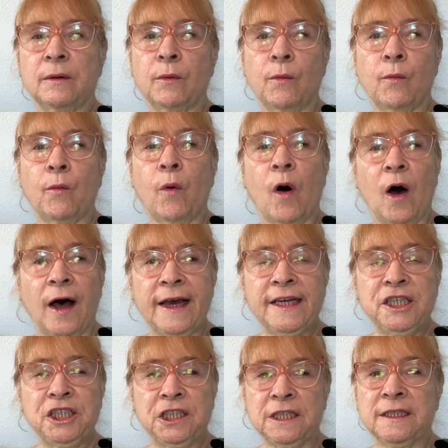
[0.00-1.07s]
why
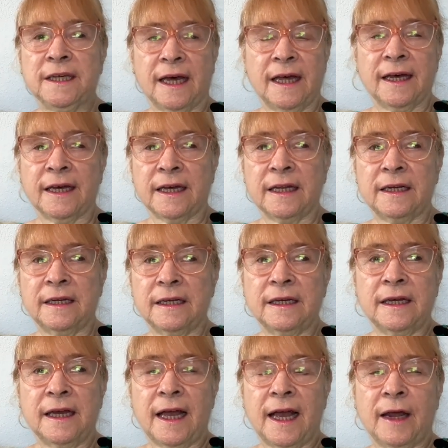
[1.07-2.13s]
she died
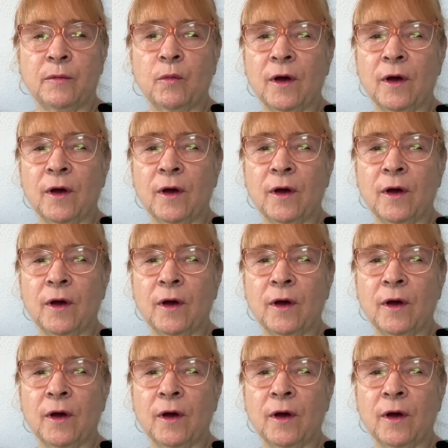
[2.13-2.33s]
and